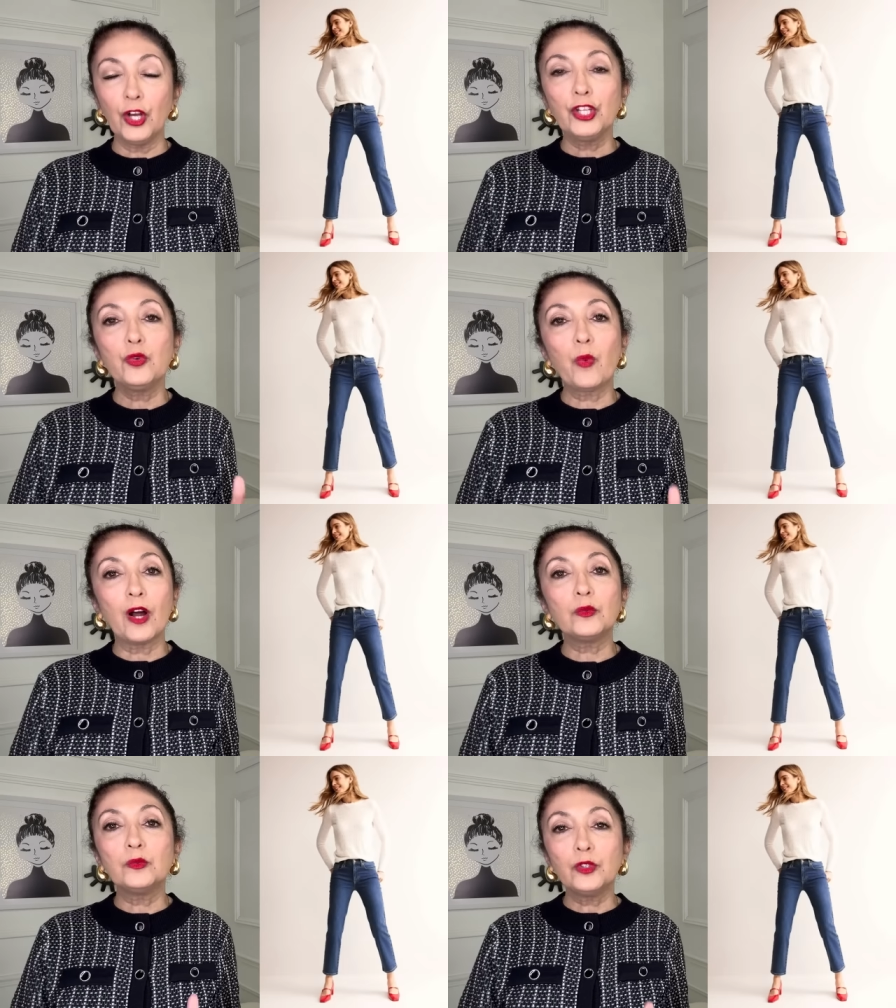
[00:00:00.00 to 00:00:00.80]
You
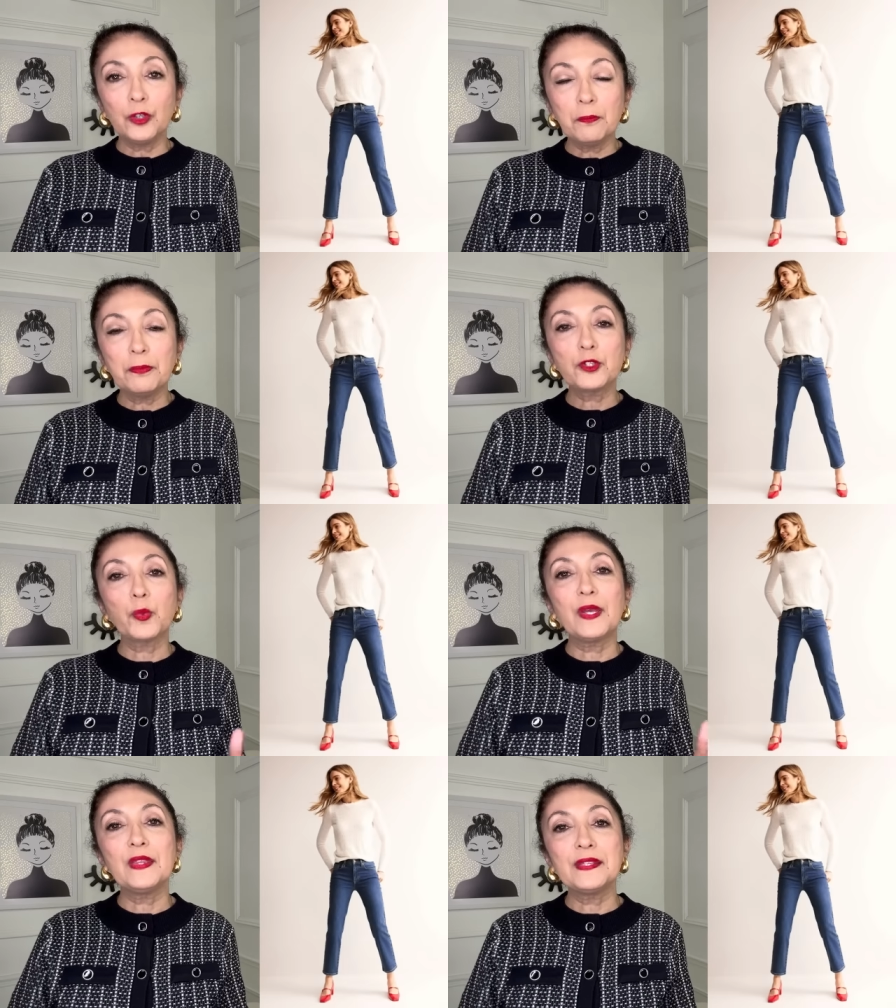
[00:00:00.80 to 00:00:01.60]
want room
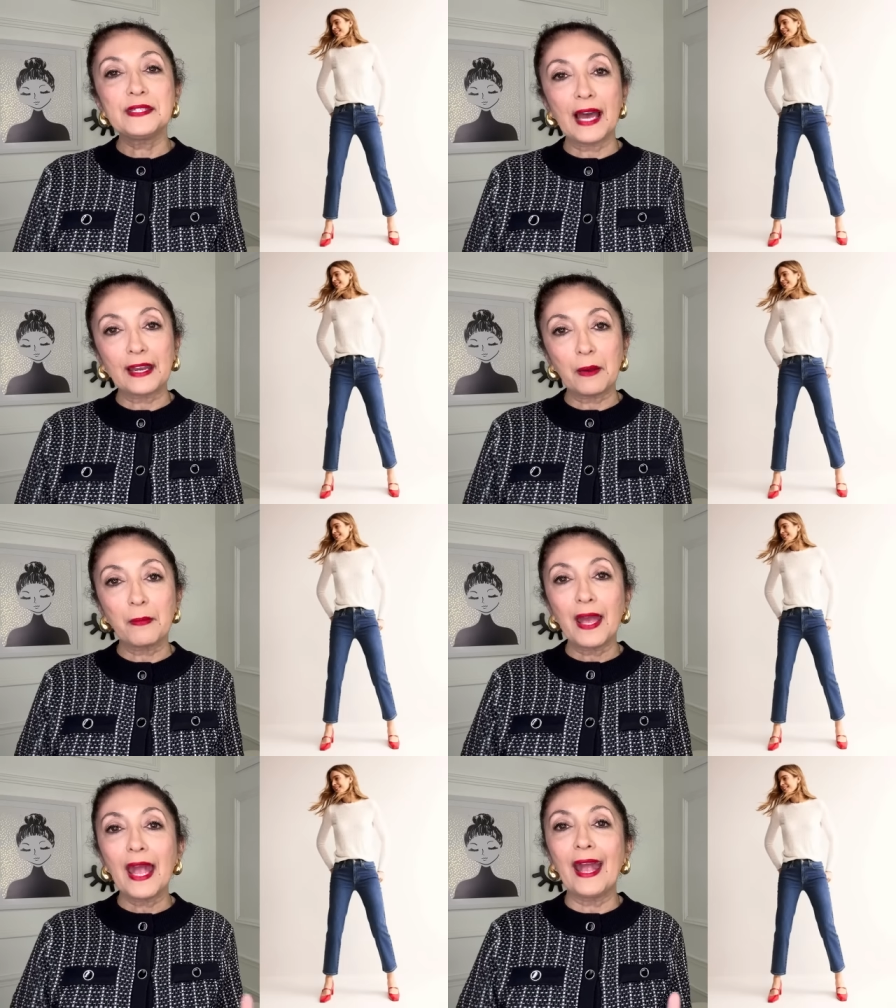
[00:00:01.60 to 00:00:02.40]
between the denim
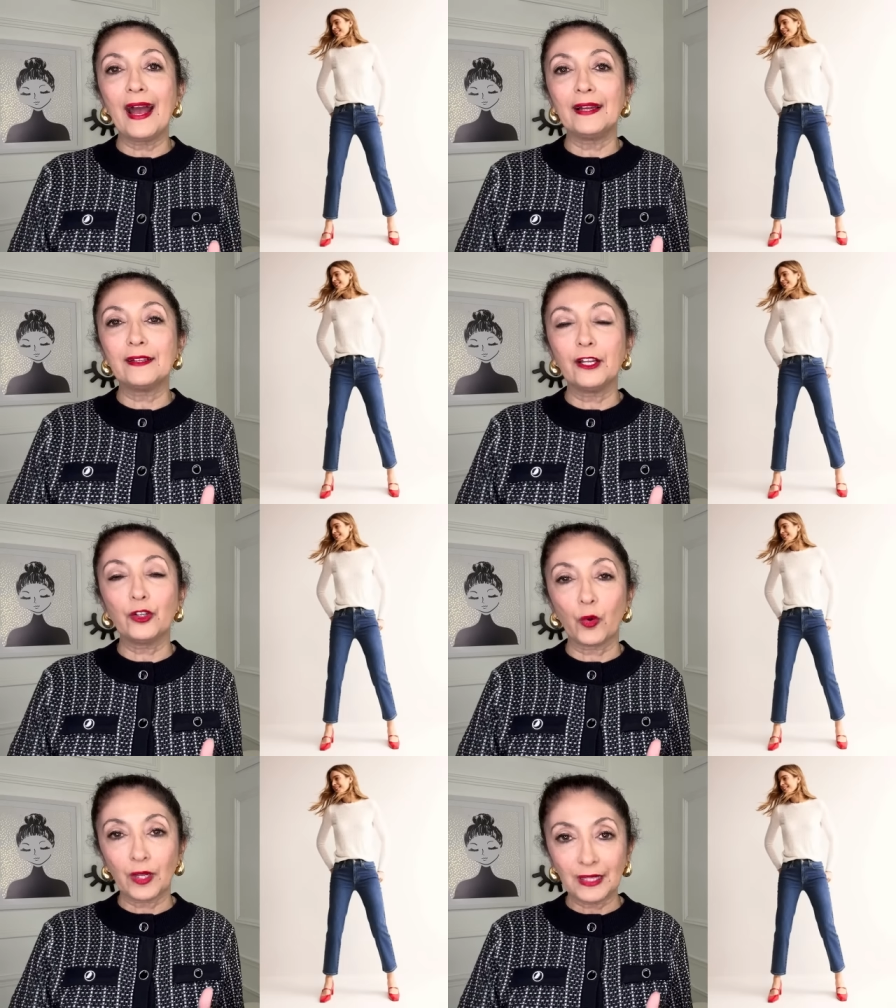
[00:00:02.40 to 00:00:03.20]
and
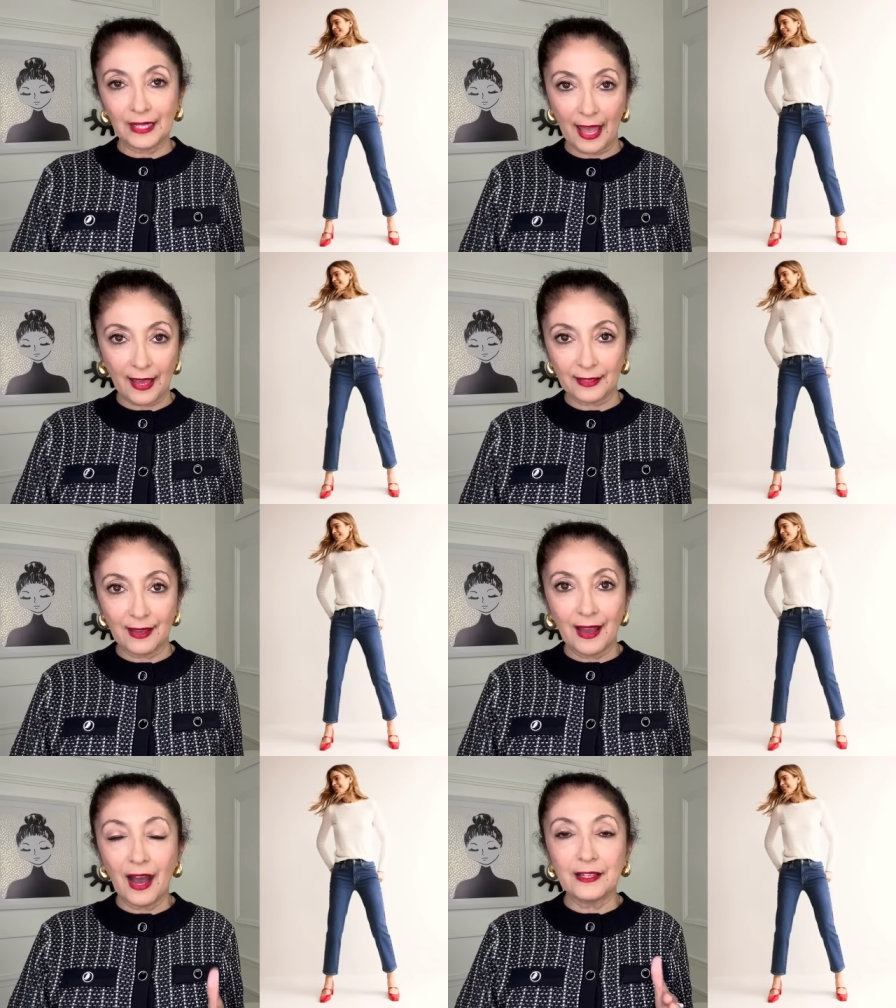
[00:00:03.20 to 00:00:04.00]
your leg,
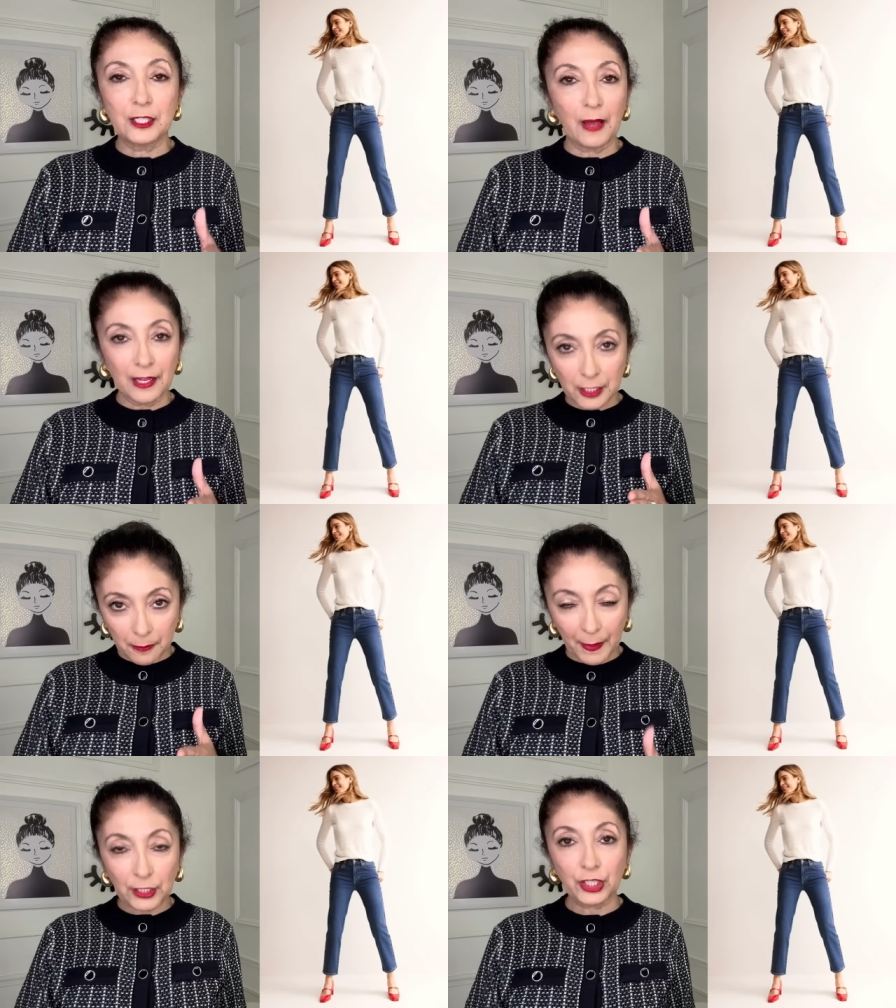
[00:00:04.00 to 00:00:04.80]
uh,
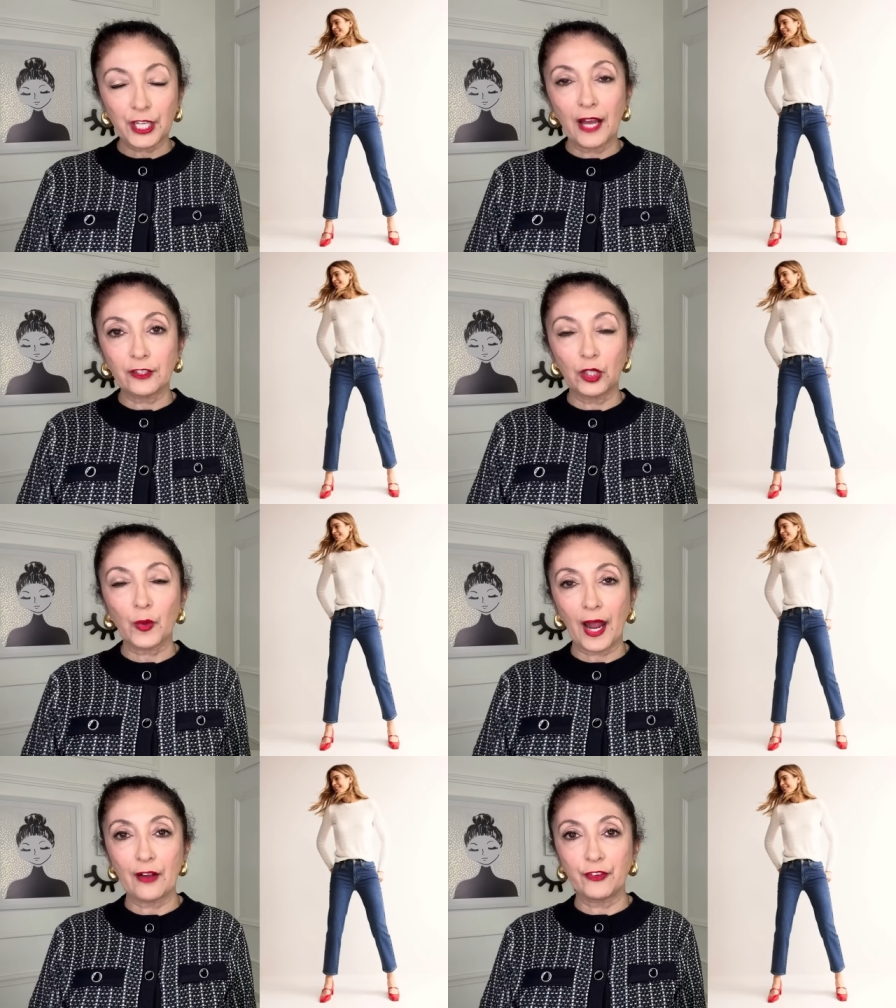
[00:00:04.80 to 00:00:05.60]
especially on the
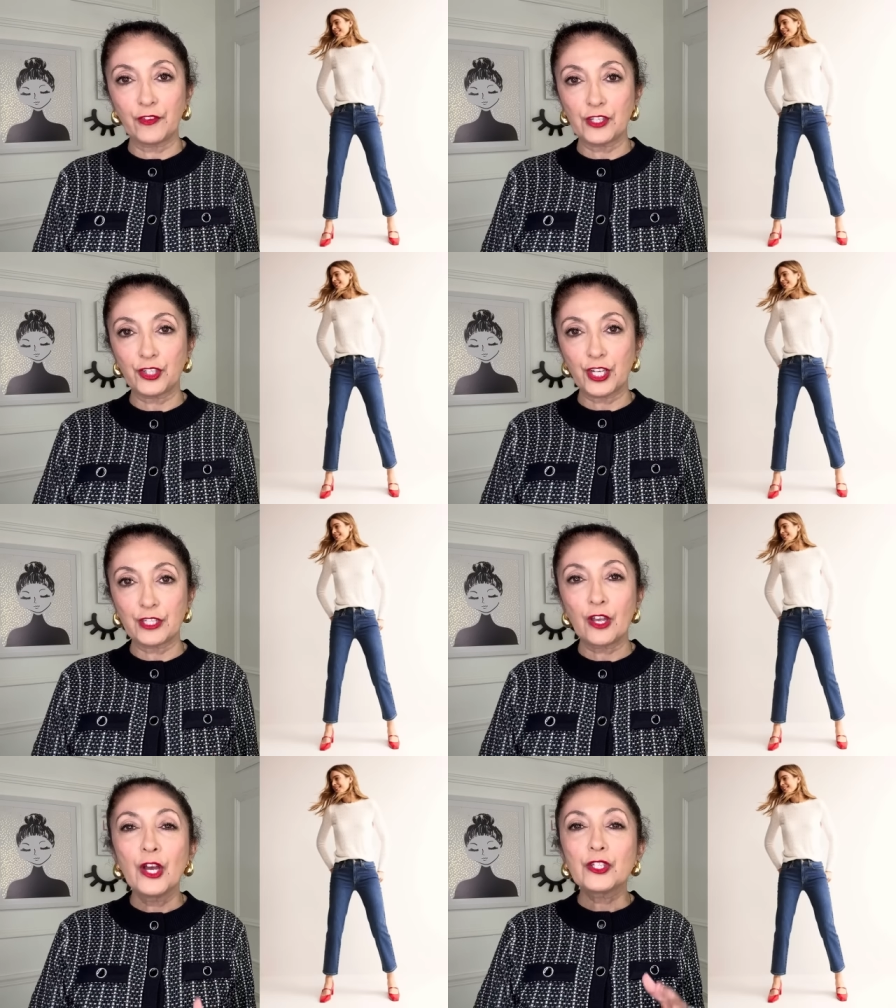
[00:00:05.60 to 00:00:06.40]
lower half of these jeans.